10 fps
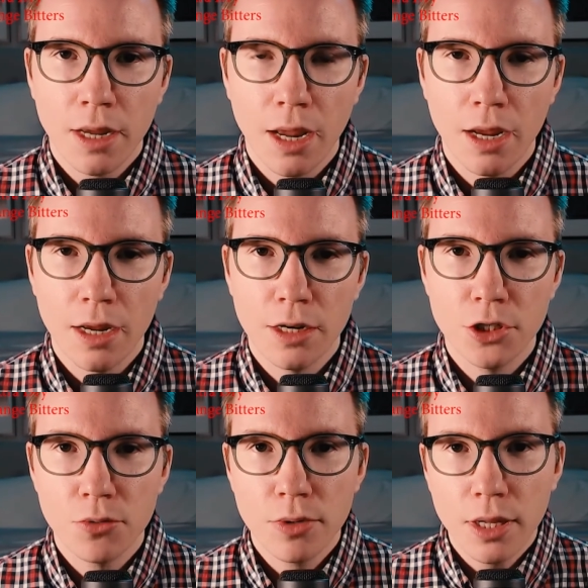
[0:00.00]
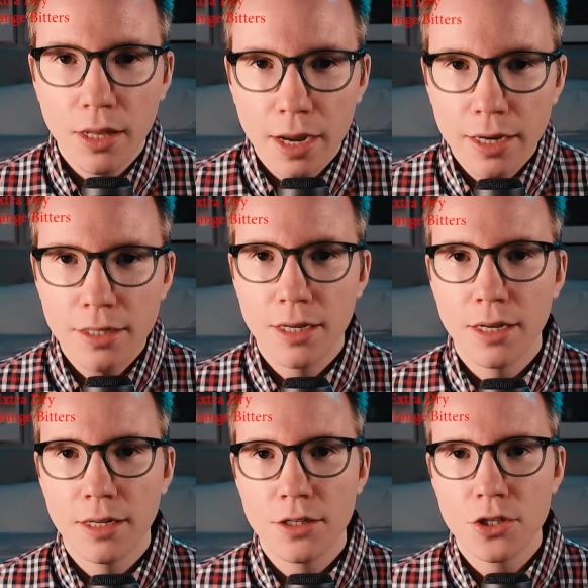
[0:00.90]
and you really liked
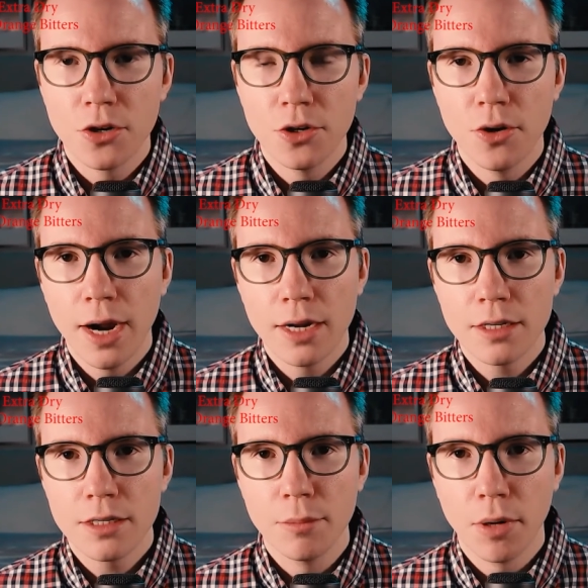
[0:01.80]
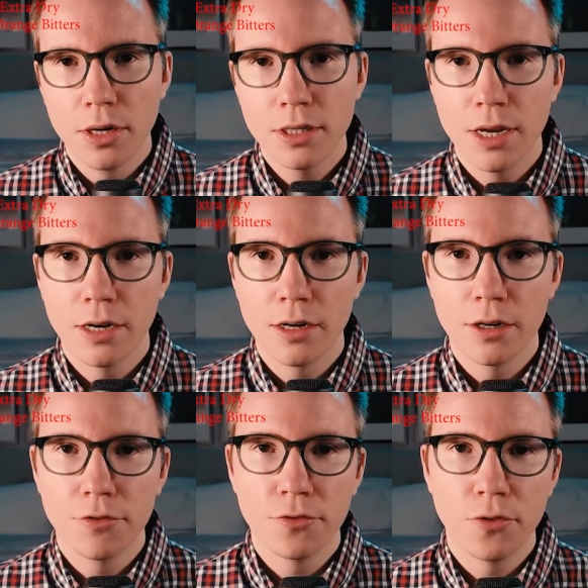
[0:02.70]
it, so you asked the
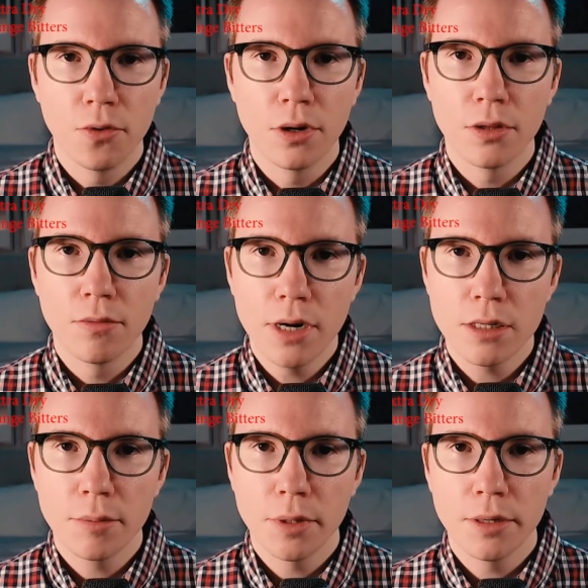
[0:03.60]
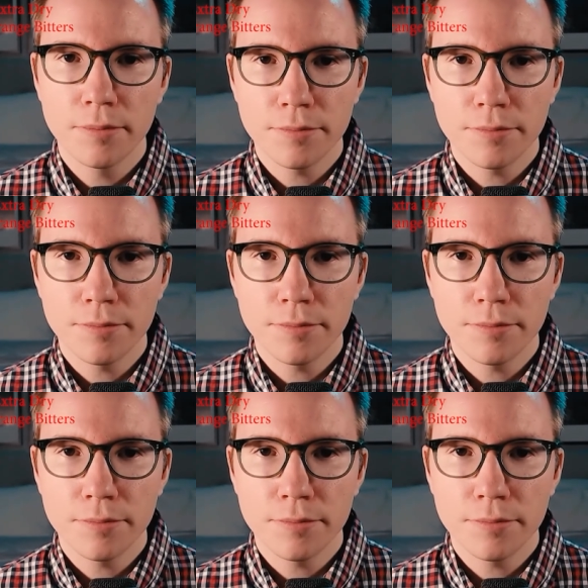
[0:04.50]
bartender for the recipe.